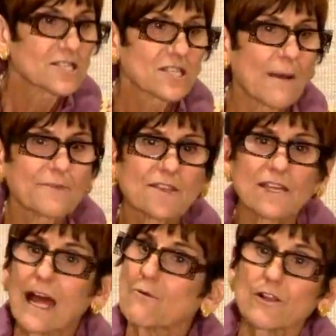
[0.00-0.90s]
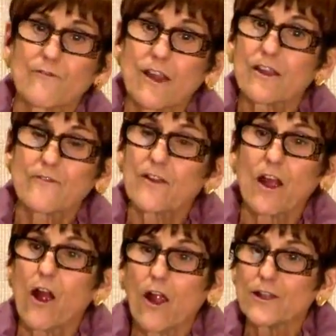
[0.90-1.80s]
is something that I worked very,
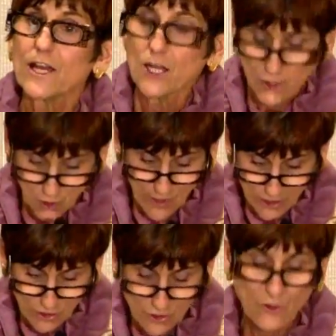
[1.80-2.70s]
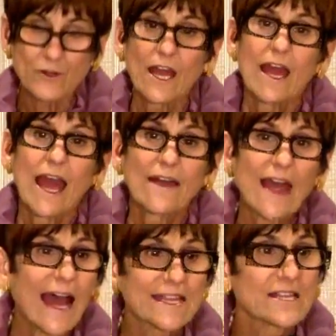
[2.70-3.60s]
very hard to include, and
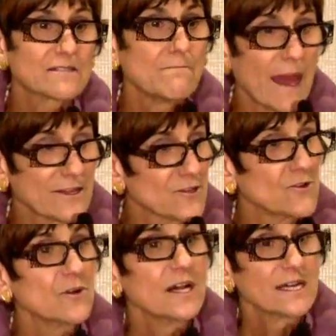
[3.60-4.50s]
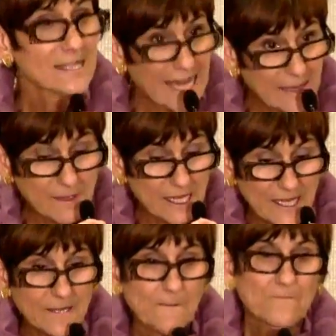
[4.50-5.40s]
that is menu
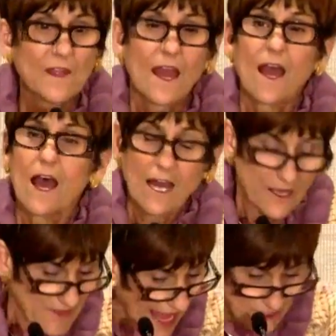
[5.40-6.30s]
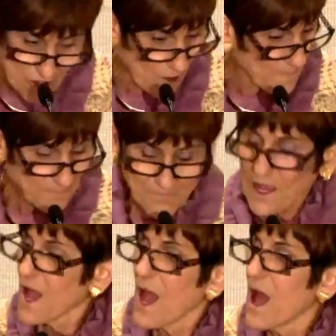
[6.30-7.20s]
labeling. Thank you
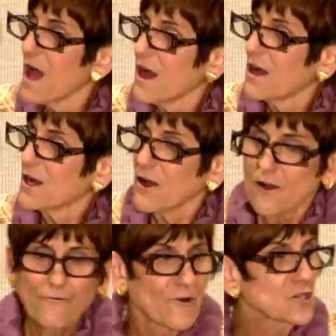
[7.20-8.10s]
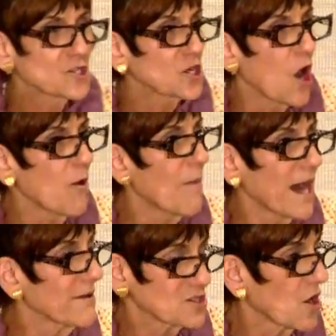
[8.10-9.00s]
for so
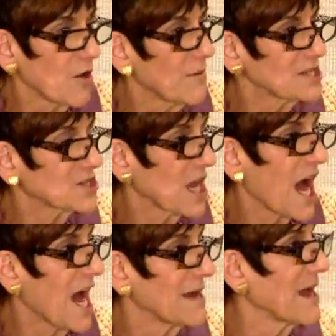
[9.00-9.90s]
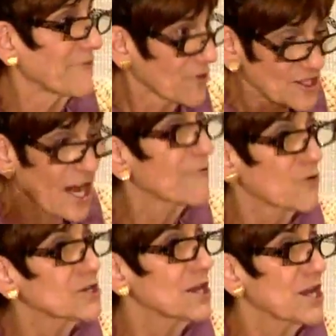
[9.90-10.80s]
much, so much time and for
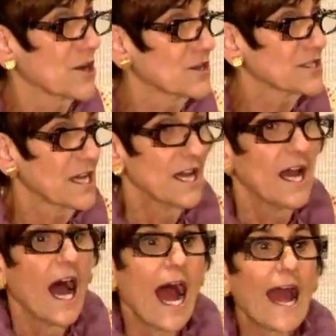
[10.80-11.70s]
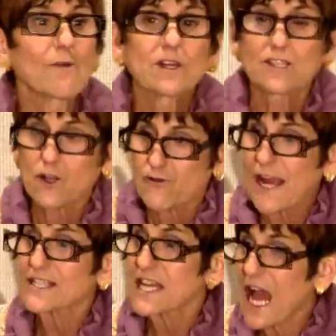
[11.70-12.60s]
several years, I was the
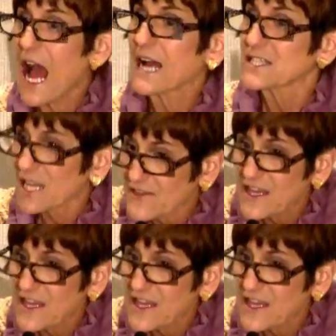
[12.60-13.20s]
crazy aunt